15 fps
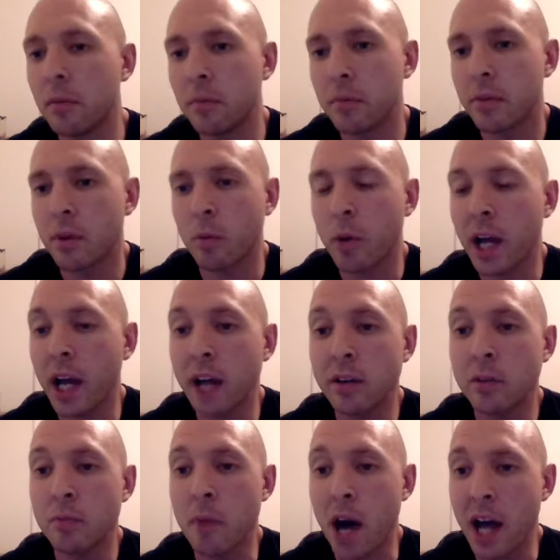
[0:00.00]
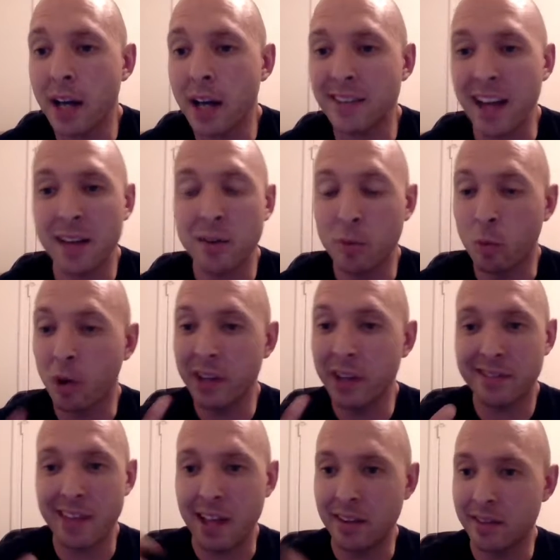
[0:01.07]
The way I do mine is I do one
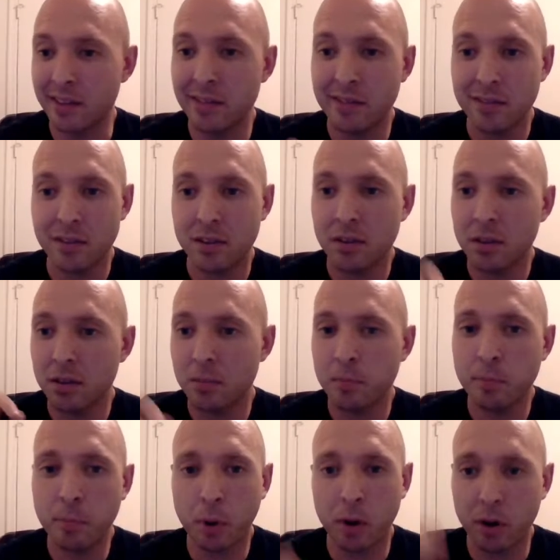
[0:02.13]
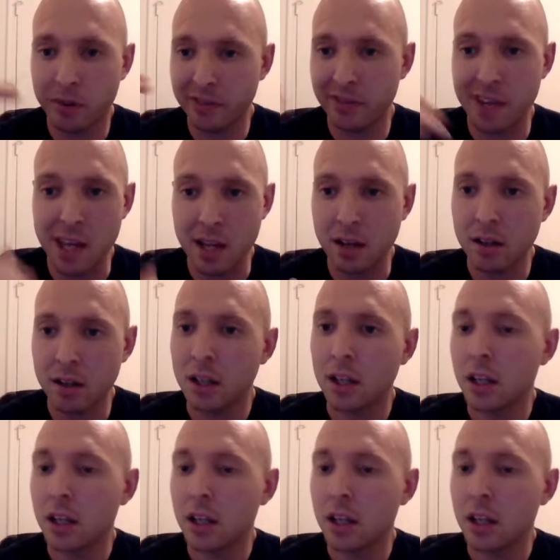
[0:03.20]
sentence per scene.